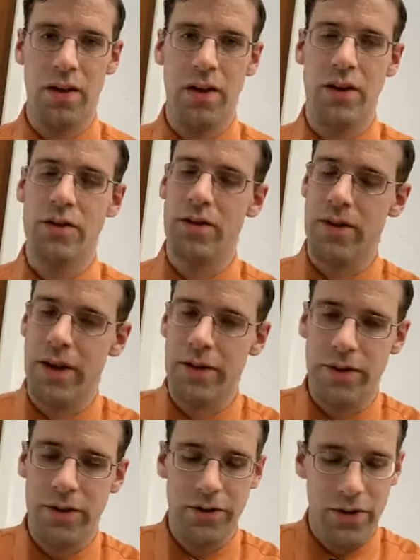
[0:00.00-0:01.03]
So there's
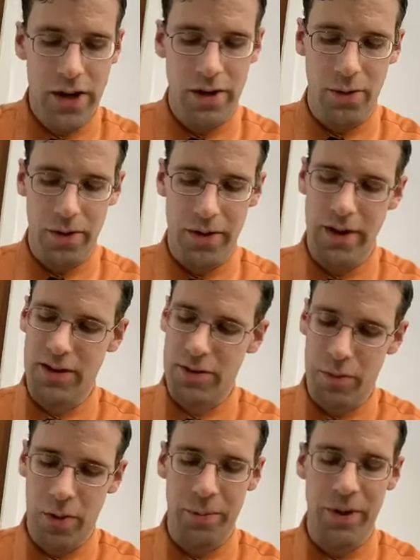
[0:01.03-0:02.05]
your G chord. This is
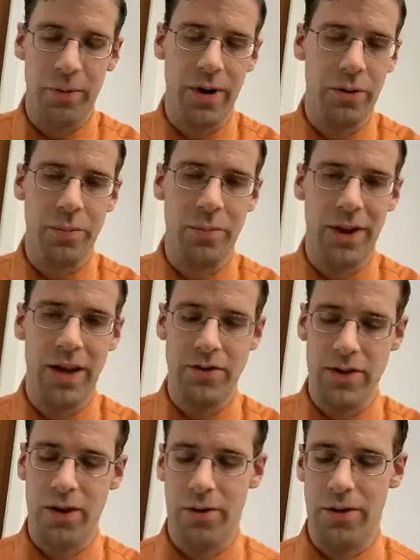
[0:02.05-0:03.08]
normally where you would play a
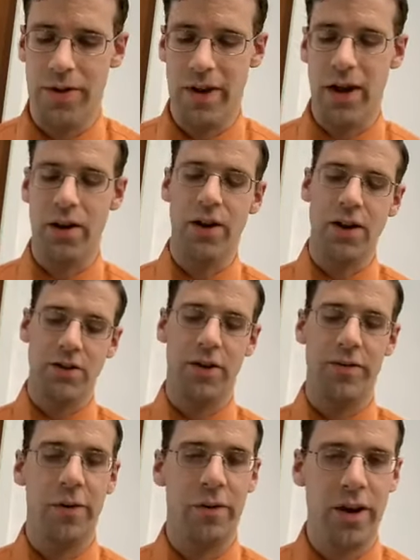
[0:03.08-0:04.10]
G chord there. So
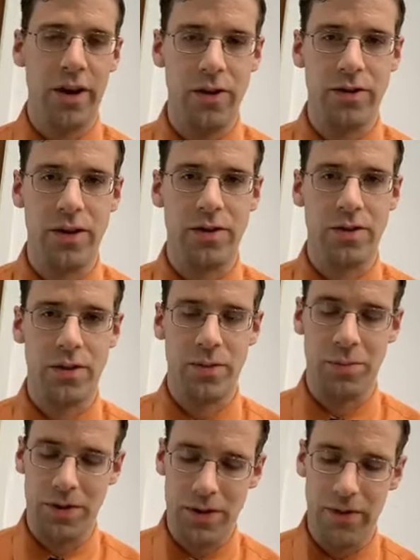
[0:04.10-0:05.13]
if I want to use this
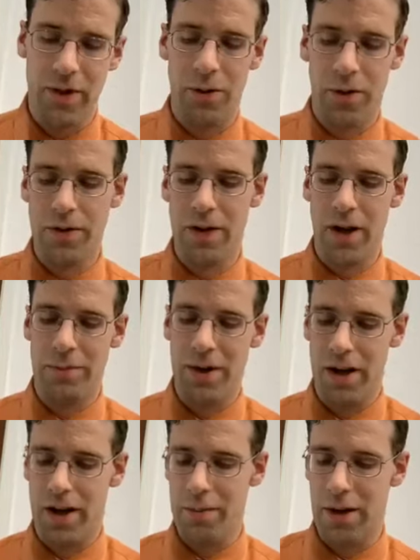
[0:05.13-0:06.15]
specific chord that I'm
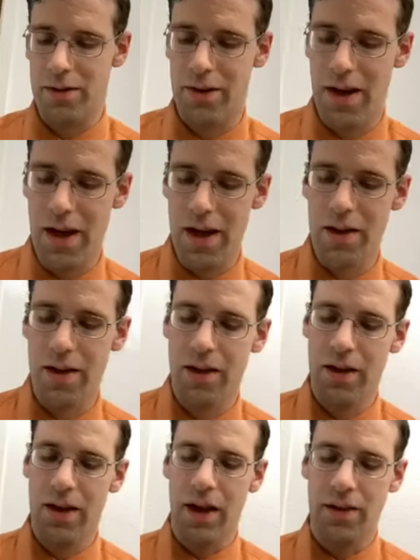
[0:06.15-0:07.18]
talking about today,
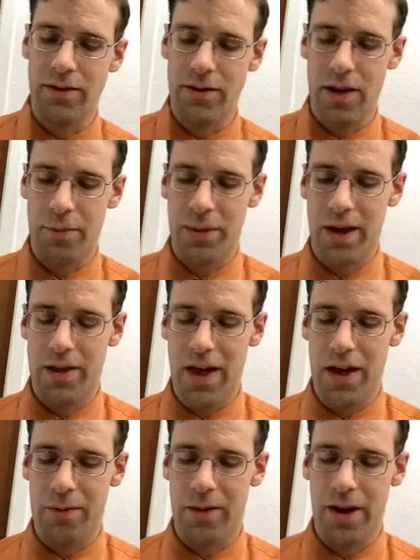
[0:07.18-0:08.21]
instead of playing it
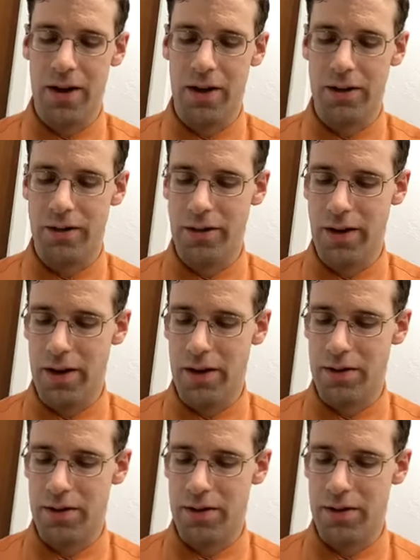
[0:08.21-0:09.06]
that way, I'll do this.